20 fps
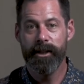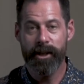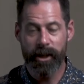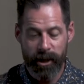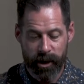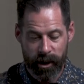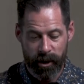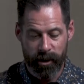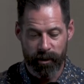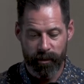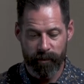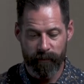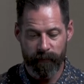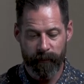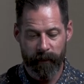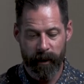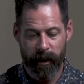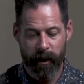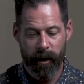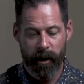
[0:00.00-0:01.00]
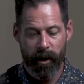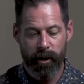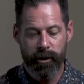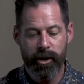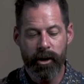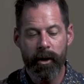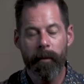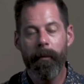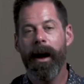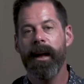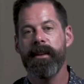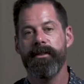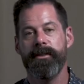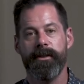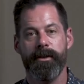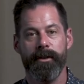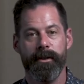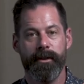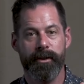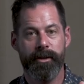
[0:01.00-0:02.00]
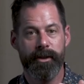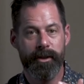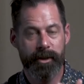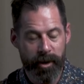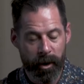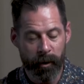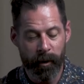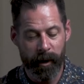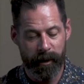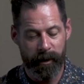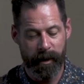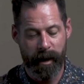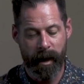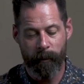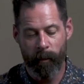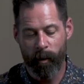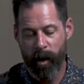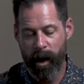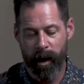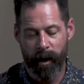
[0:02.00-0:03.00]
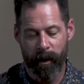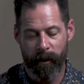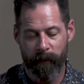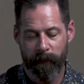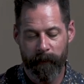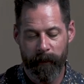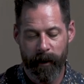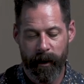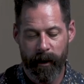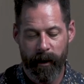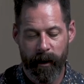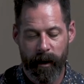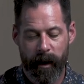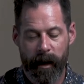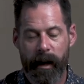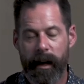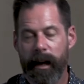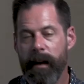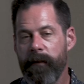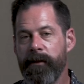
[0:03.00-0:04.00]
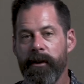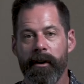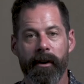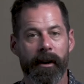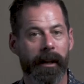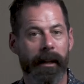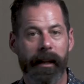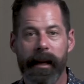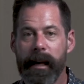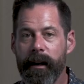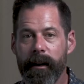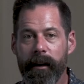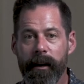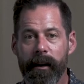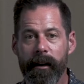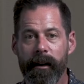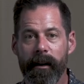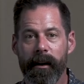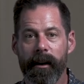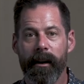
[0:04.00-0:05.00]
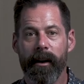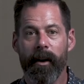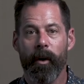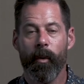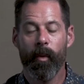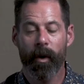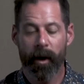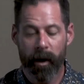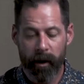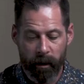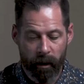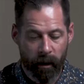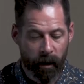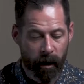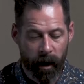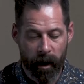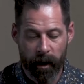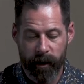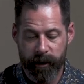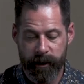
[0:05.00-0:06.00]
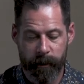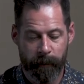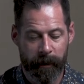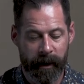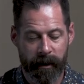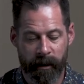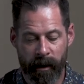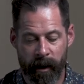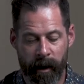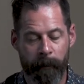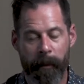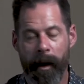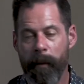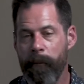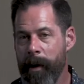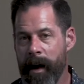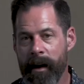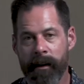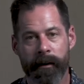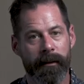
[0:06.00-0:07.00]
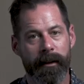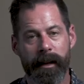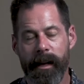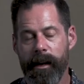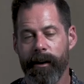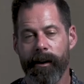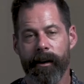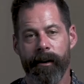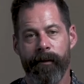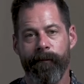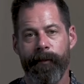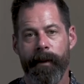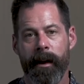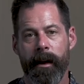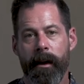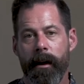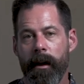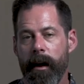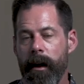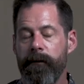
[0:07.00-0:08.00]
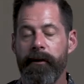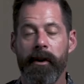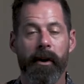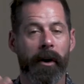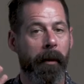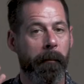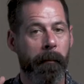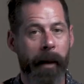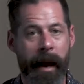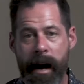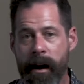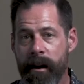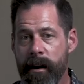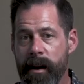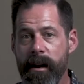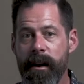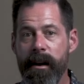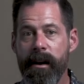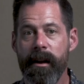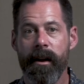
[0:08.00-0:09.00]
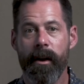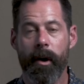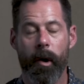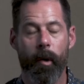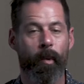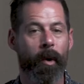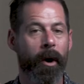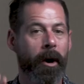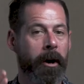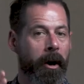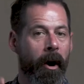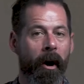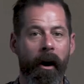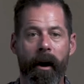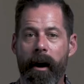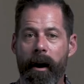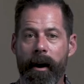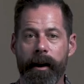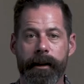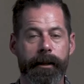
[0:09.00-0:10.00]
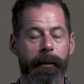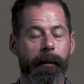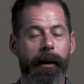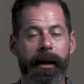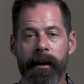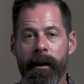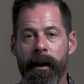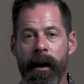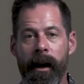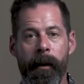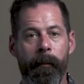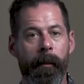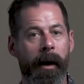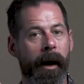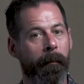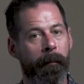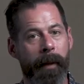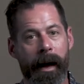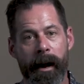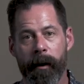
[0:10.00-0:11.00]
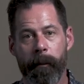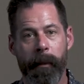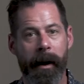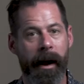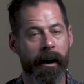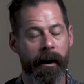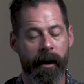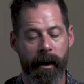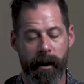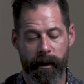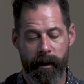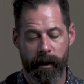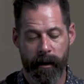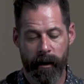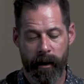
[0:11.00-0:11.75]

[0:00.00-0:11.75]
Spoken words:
to you, you must steward them well. If you're a leader, work hard to become a better leader. If you're a parent, work hard to become a better parent.